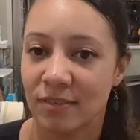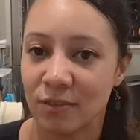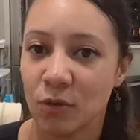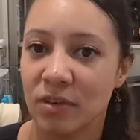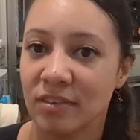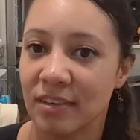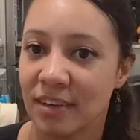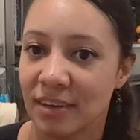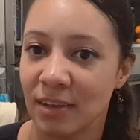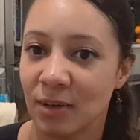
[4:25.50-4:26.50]
Zoe's
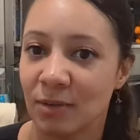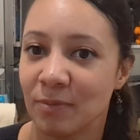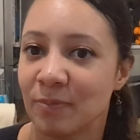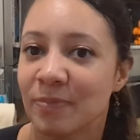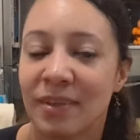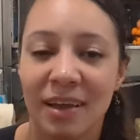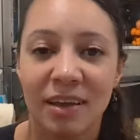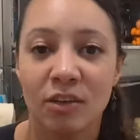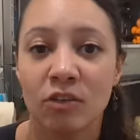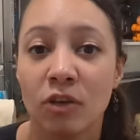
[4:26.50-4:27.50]
saying hello.
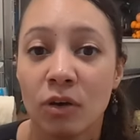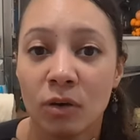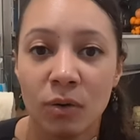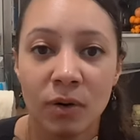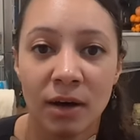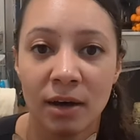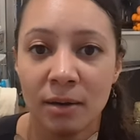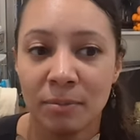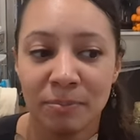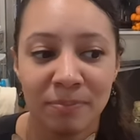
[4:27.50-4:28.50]
So
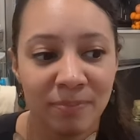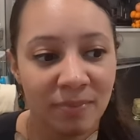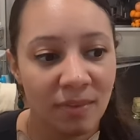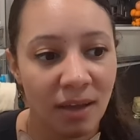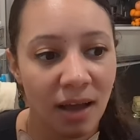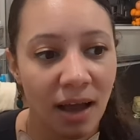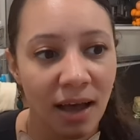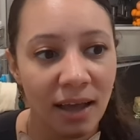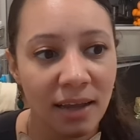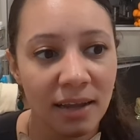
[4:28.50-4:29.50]
um,
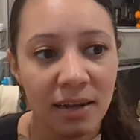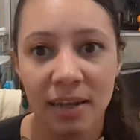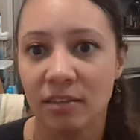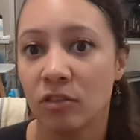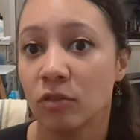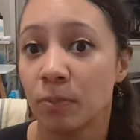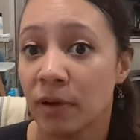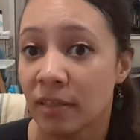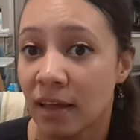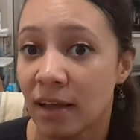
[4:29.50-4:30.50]
I like to
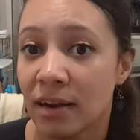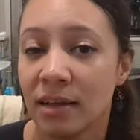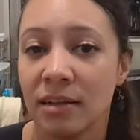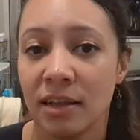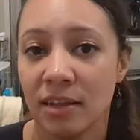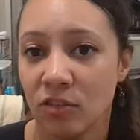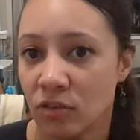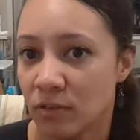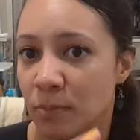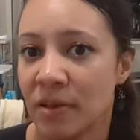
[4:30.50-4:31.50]
spray that and then
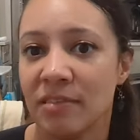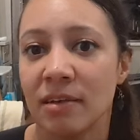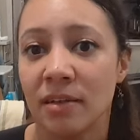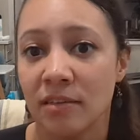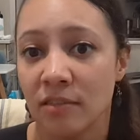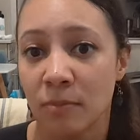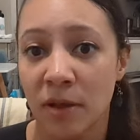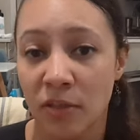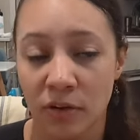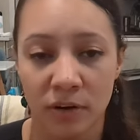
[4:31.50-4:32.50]
just basically
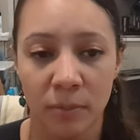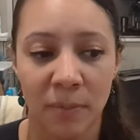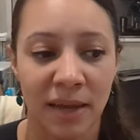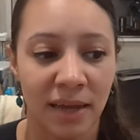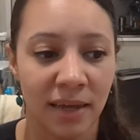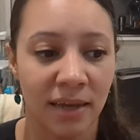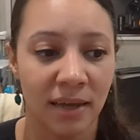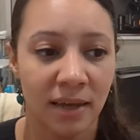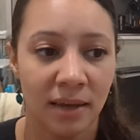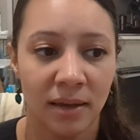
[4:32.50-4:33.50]
smother
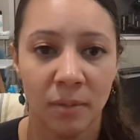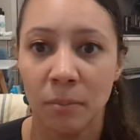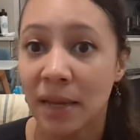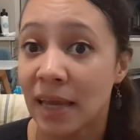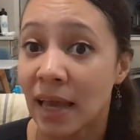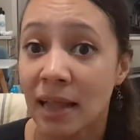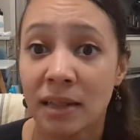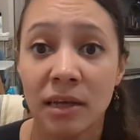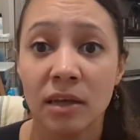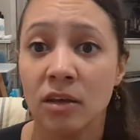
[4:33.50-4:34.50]
my my
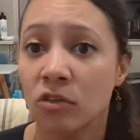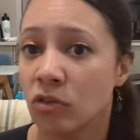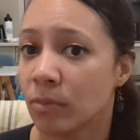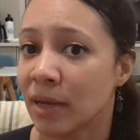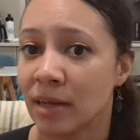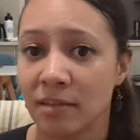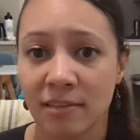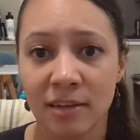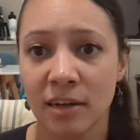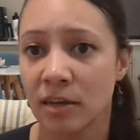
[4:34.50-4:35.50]
cattleyas or my
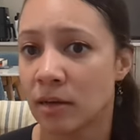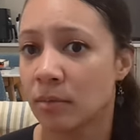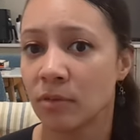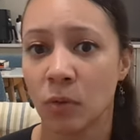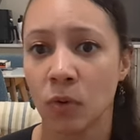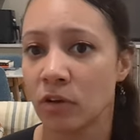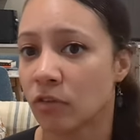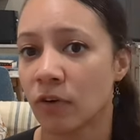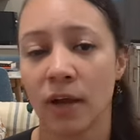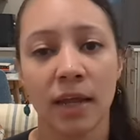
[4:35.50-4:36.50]
oncidiums. It works
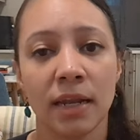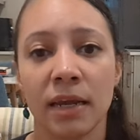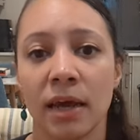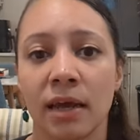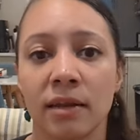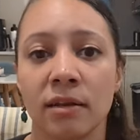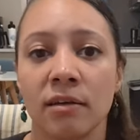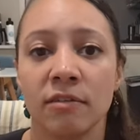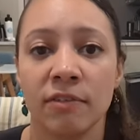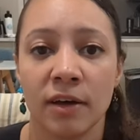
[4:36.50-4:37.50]
for any kind
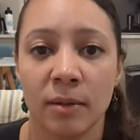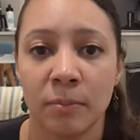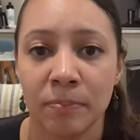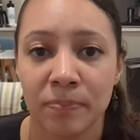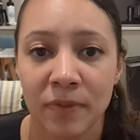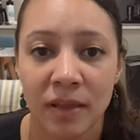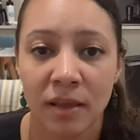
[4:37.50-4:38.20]
of um,